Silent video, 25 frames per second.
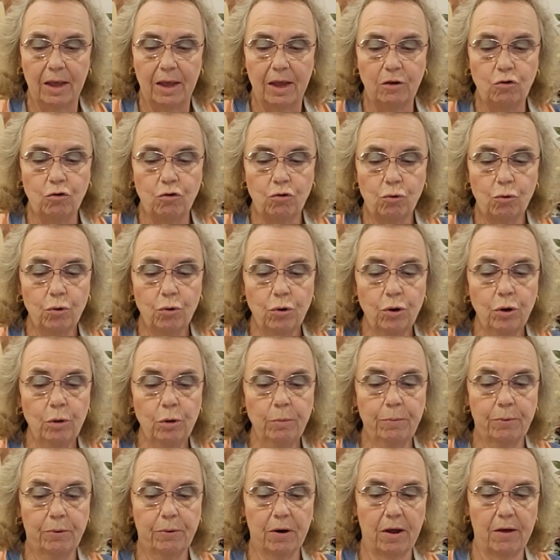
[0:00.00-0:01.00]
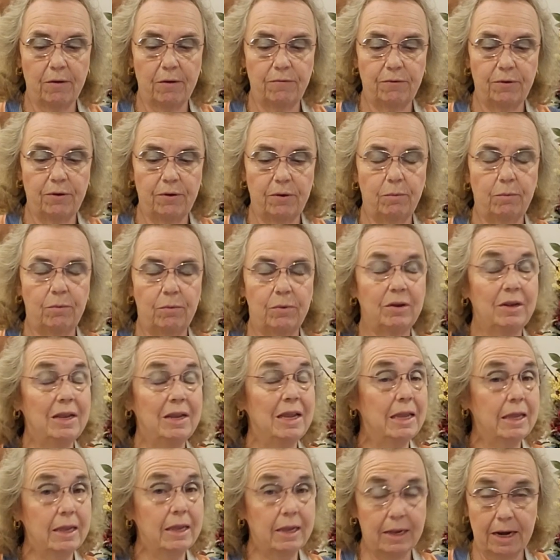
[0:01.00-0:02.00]
A true prophet will
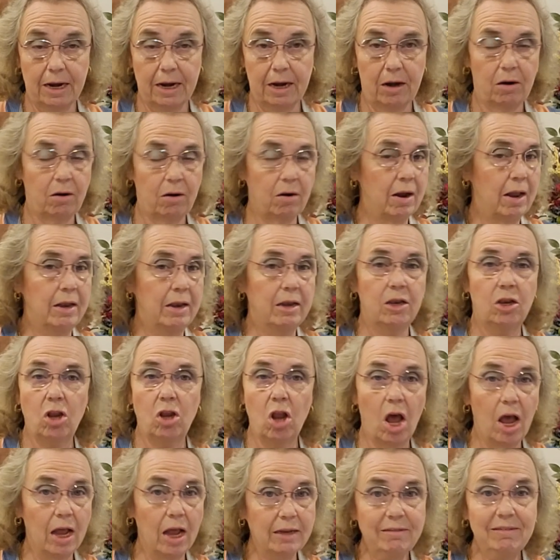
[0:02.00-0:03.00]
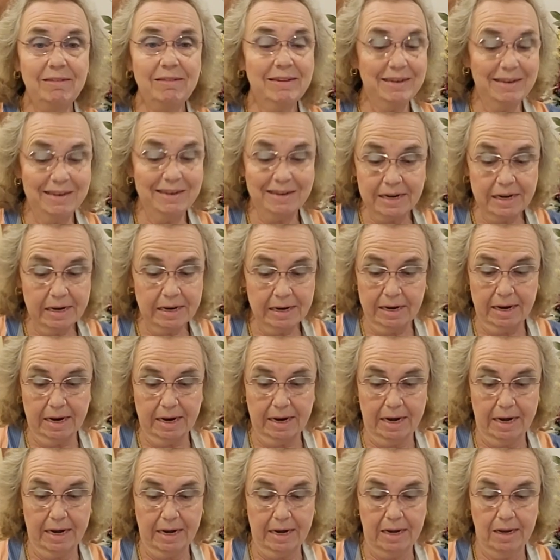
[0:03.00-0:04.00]
declare and not
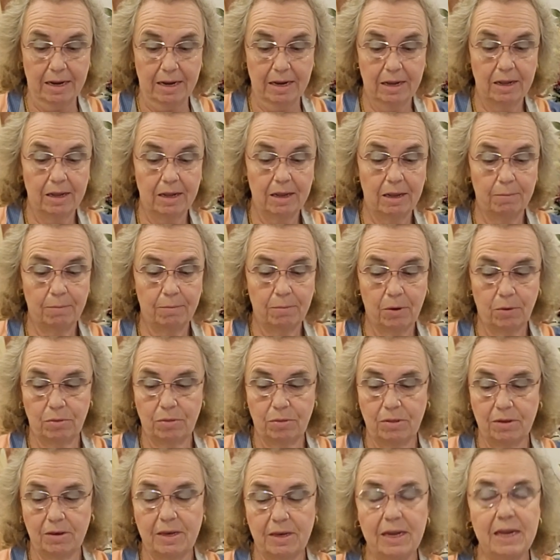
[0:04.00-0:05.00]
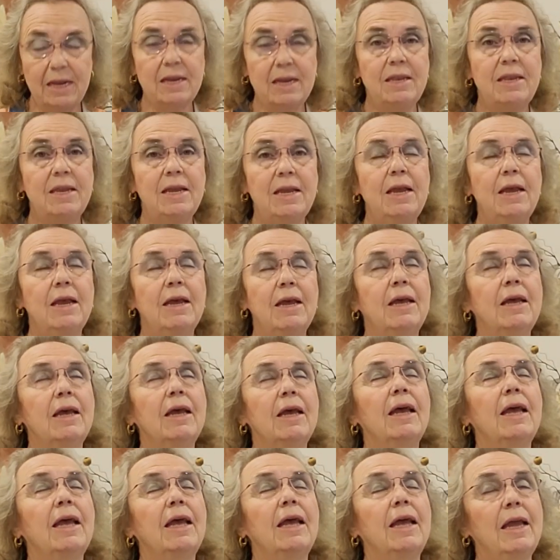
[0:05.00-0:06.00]
deny both the deity
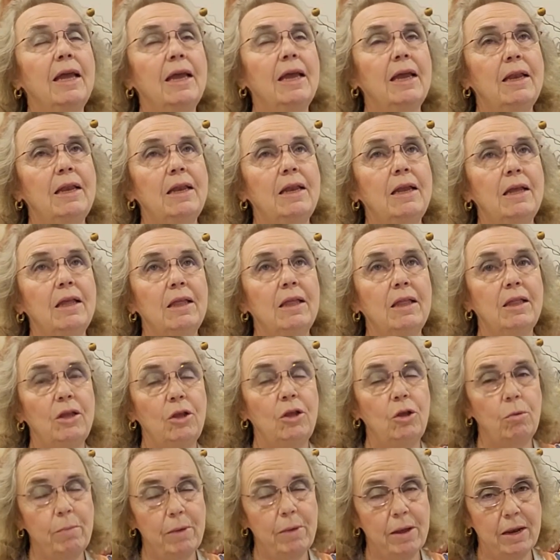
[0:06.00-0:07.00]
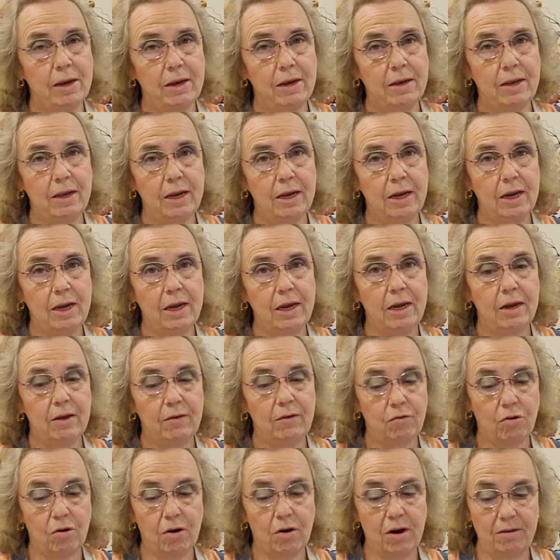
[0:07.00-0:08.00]
and the humanity
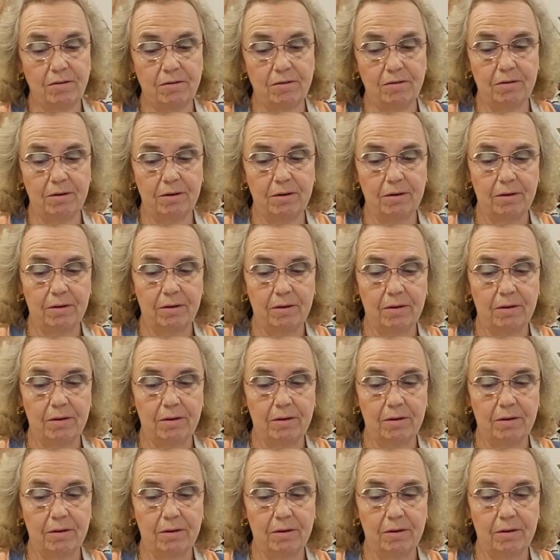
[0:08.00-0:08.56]
of Christ.